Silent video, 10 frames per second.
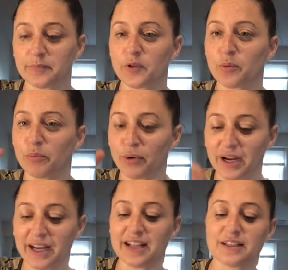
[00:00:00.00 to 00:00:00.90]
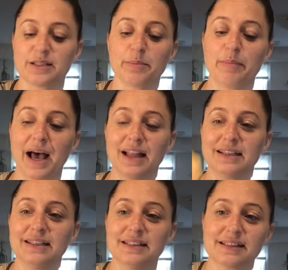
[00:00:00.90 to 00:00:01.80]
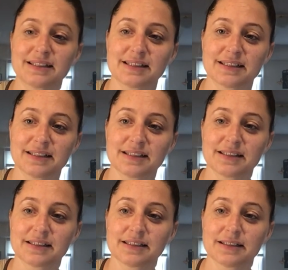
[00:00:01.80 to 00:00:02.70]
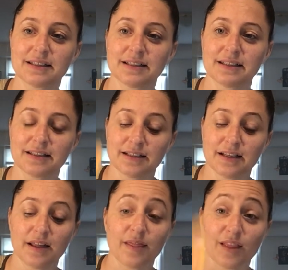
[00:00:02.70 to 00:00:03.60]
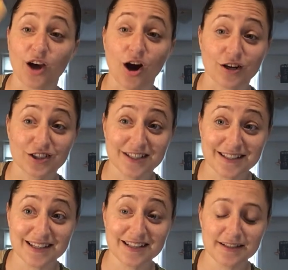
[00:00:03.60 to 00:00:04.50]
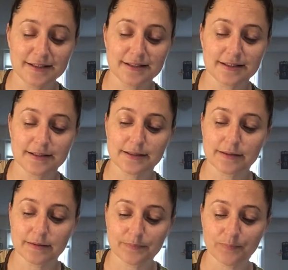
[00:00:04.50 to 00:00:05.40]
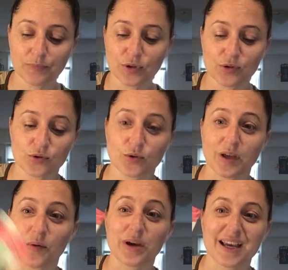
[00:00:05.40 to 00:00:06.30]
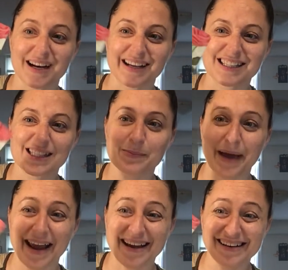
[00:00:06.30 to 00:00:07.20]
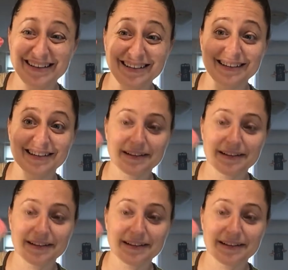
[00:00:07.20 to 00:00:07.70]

To bring into balance the consciousness so that we can expand